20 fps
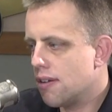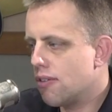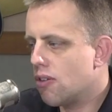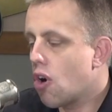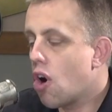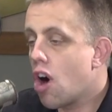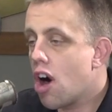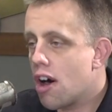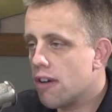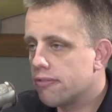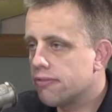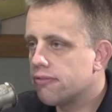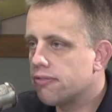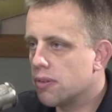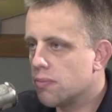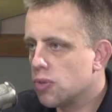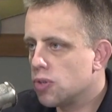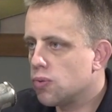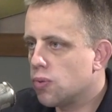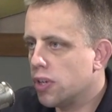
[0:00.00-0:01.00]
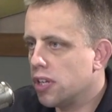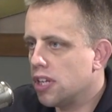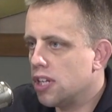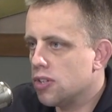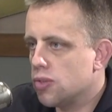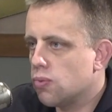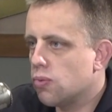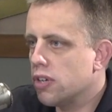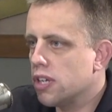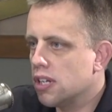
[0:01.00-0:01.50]
off in between
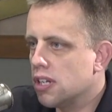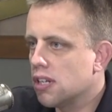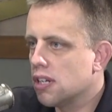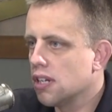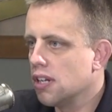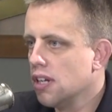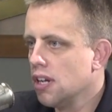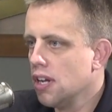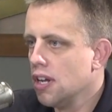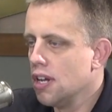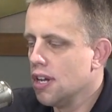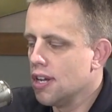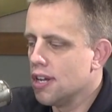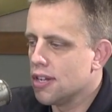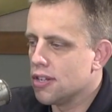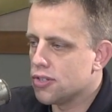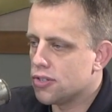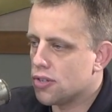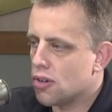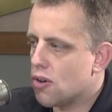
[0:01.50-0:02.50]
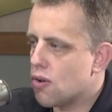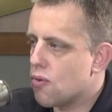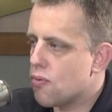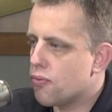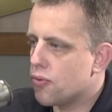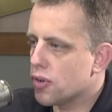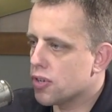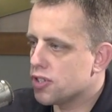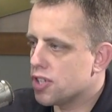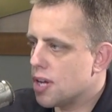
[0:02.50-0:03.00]
each week. So,
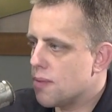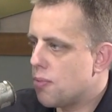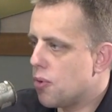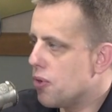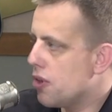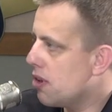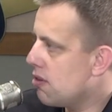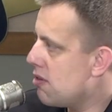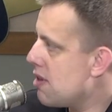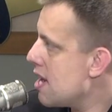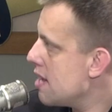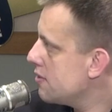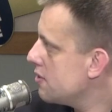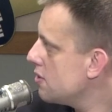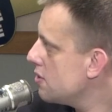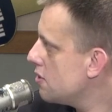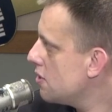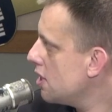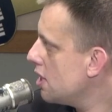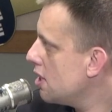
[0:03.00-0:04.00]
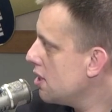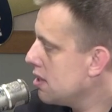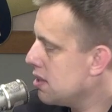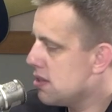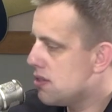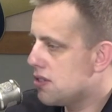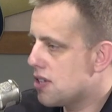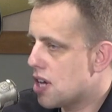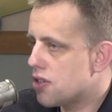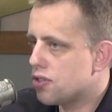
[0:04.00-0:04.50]
for example, the class that's
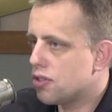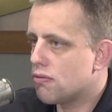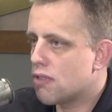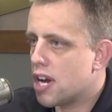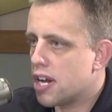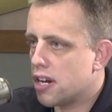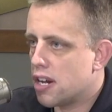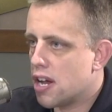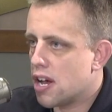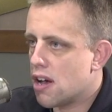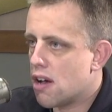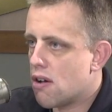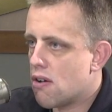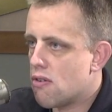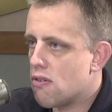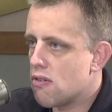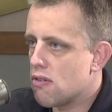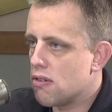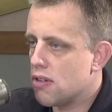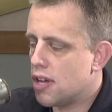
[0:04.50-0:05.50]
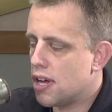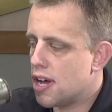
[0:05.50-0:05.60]
in session right now,